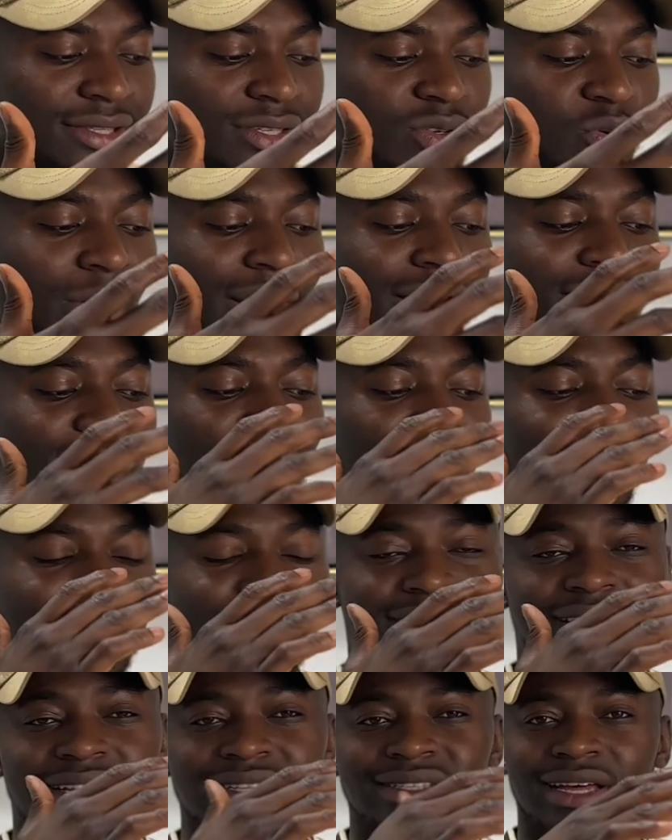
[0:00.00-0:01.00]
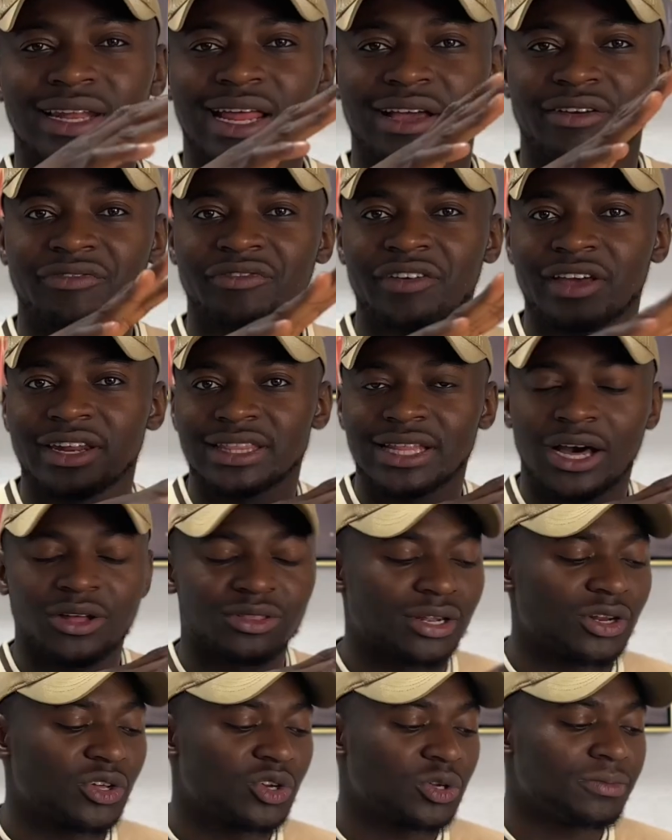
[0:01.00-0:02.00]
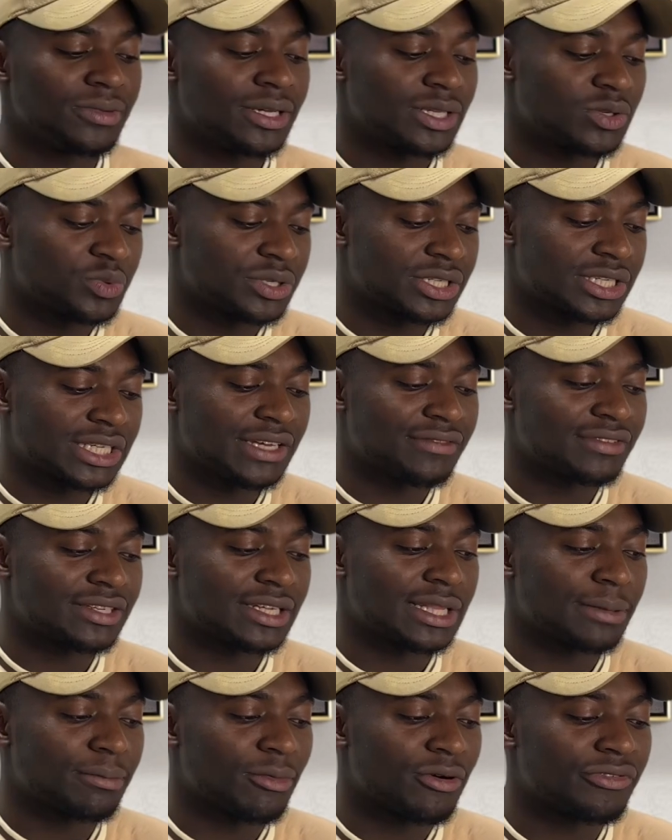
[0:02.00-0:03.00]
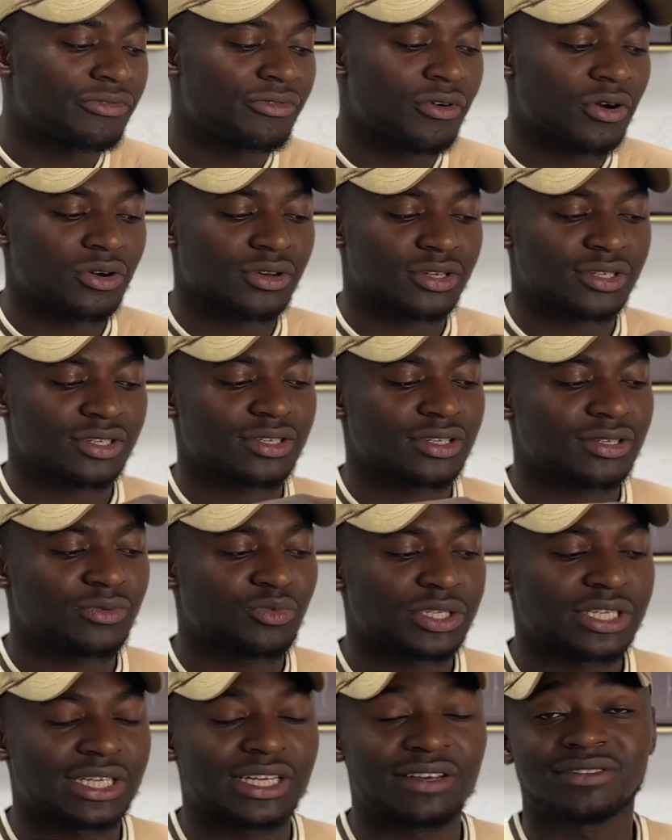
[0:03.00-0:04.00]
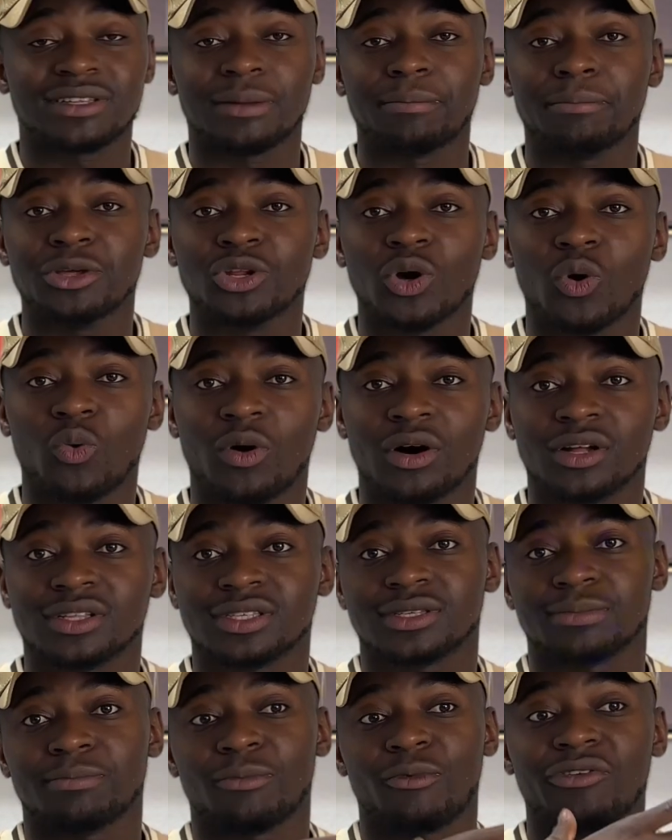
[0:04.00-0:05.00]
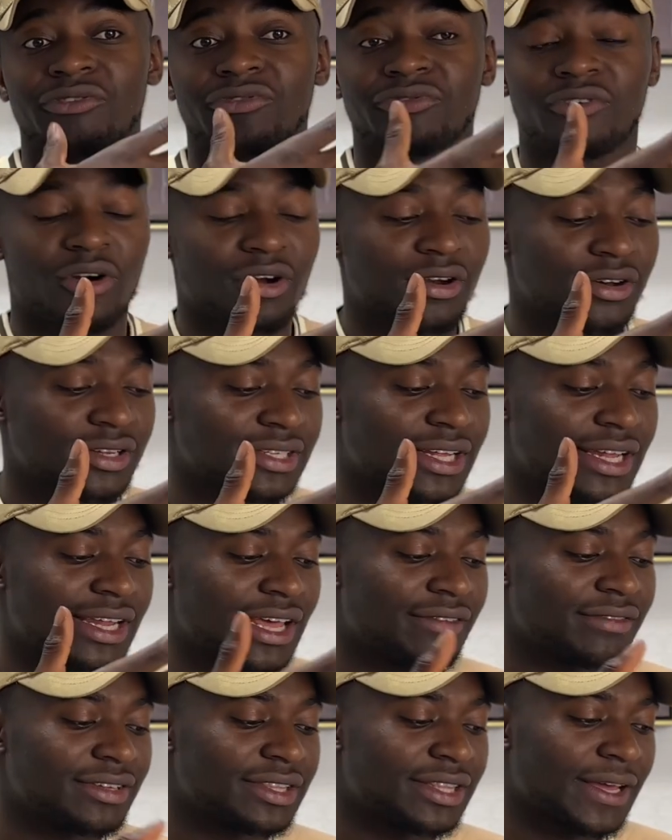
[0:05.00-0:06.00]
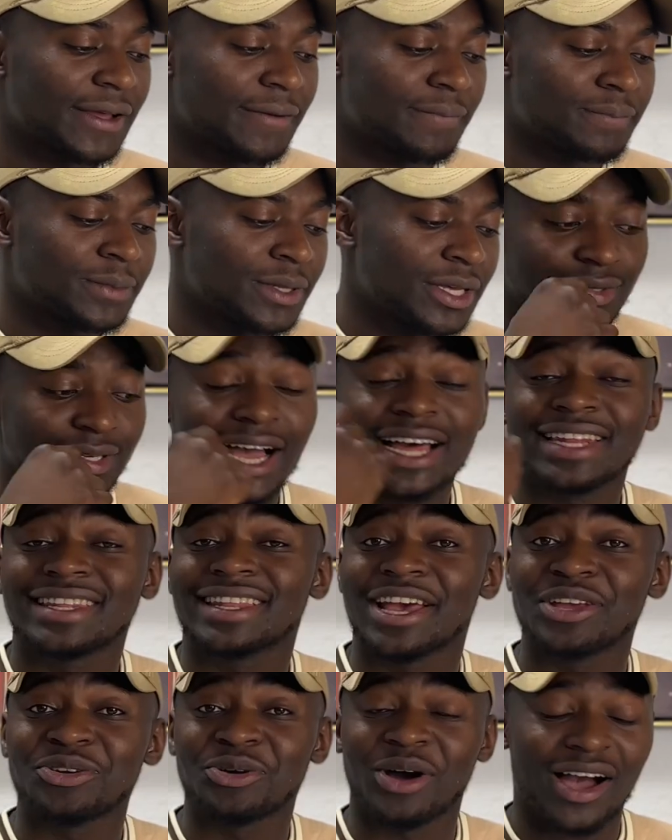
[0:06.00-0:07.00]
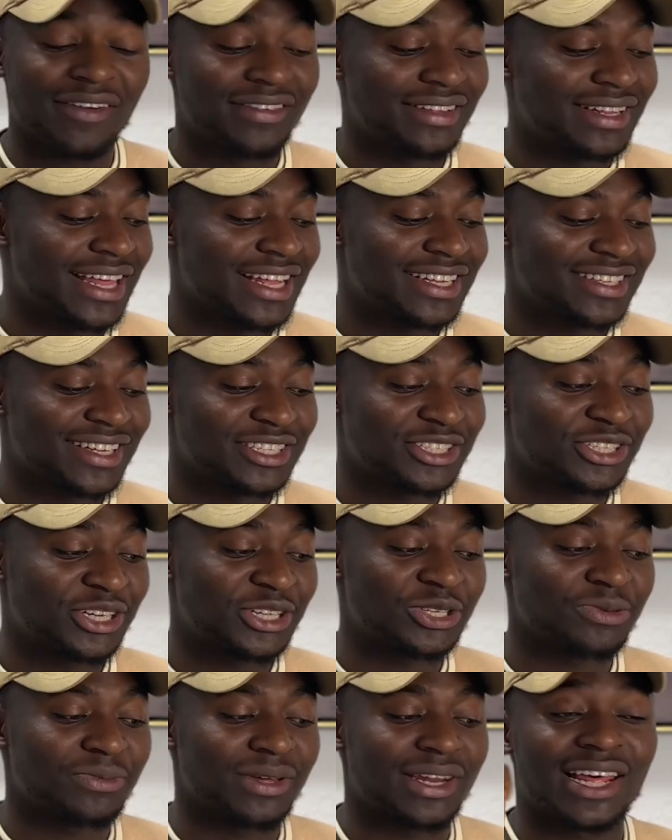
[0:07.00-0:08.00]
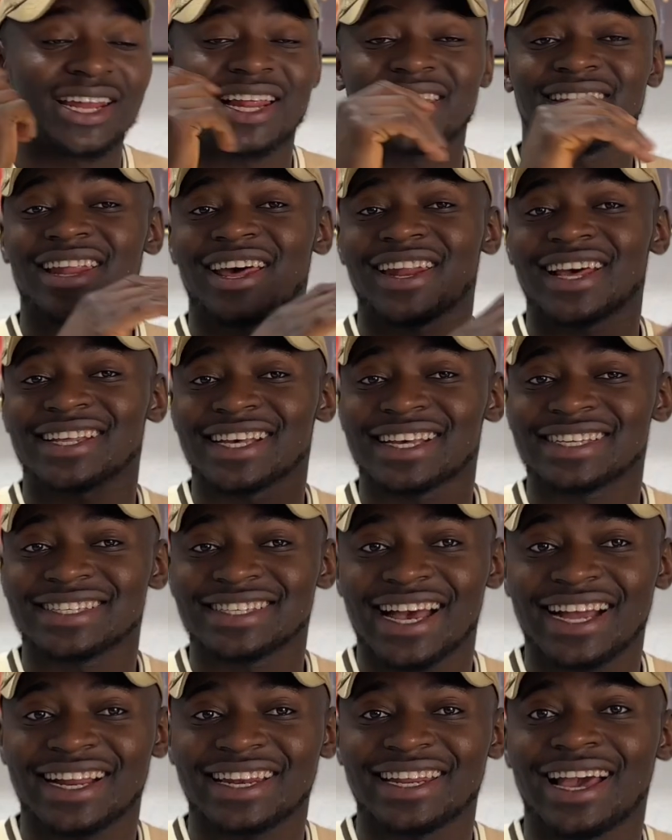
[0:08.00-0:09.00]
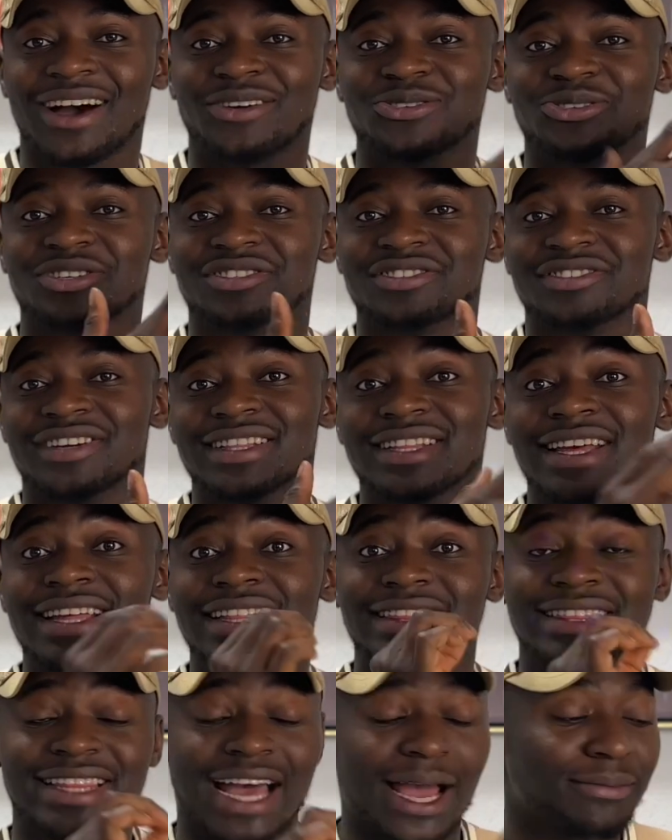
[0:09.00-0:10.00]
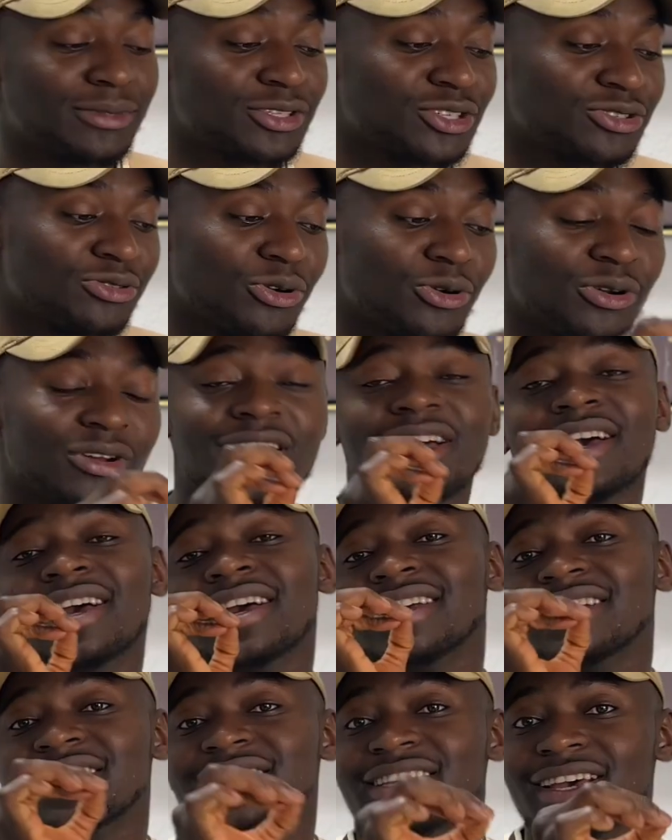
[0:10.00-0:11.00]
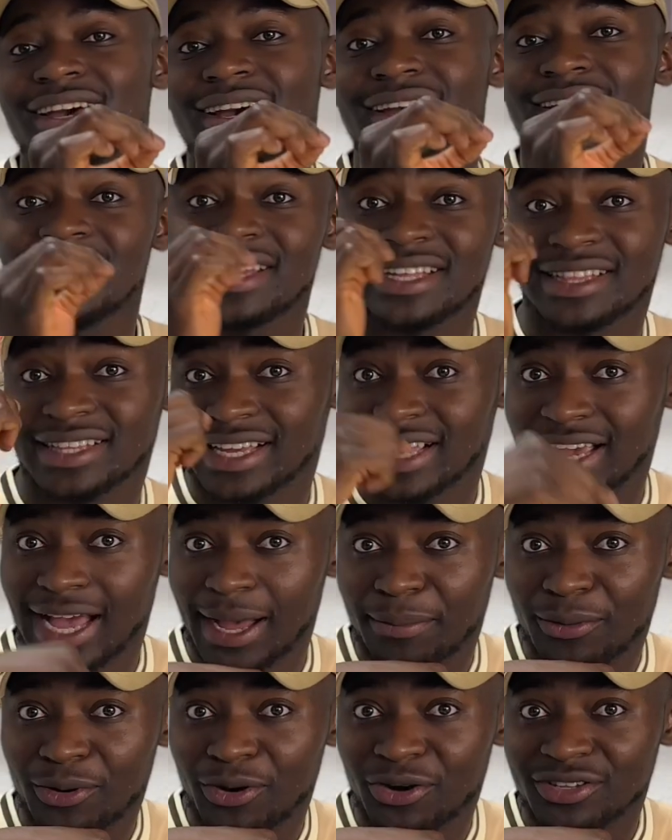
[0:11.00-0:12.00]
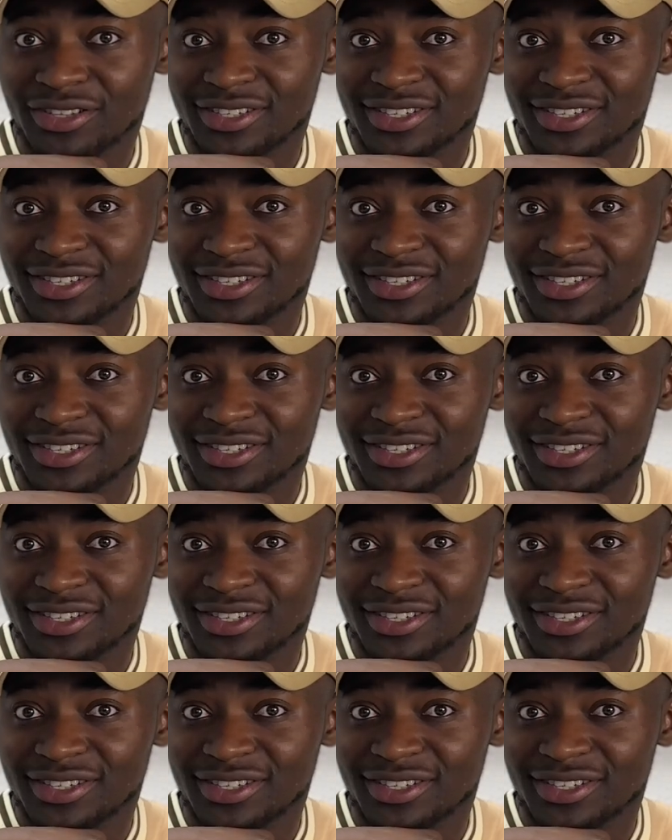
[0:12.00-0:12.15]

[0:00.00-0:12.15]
while the other dates are like fading out a little bit, which gives it a more focus, which gives the middle ones more focus and everything. And there you have it, ladies and gentlemen. And that's exactly how to create a time scroll here in CapCut.